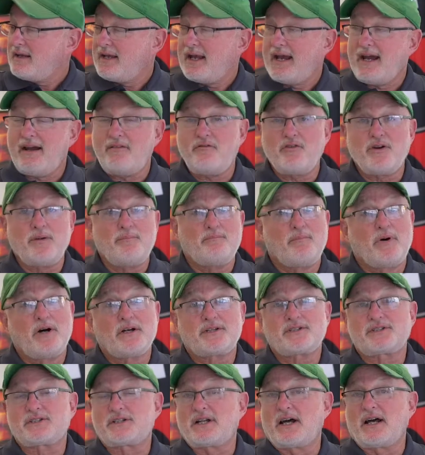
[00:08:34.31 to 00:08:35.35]
Every
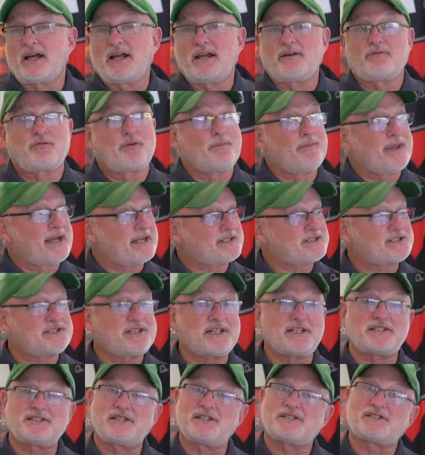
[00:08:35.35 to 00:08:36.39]
Mustang from that
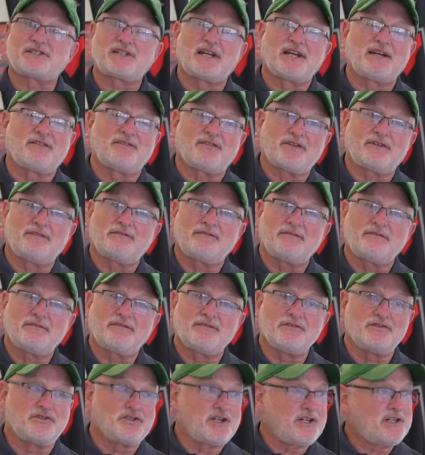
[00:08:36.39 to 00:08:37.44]
67
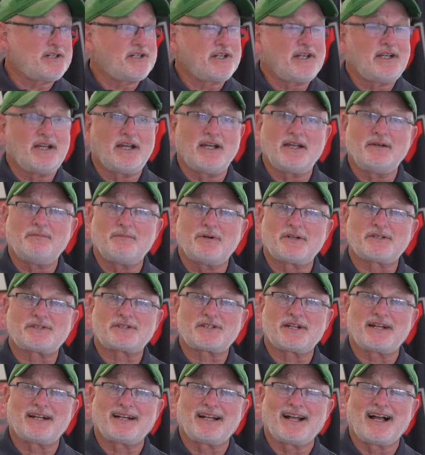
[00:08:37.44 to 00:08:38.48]
GTA
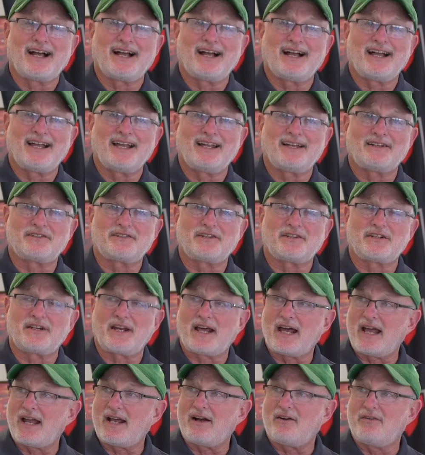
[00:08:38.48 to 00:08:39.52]
Mustang I had to
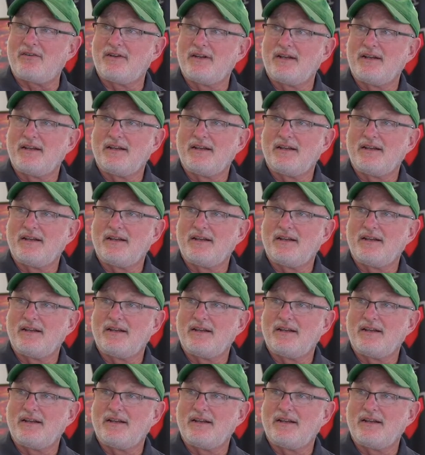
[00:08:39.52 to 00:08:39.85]
now,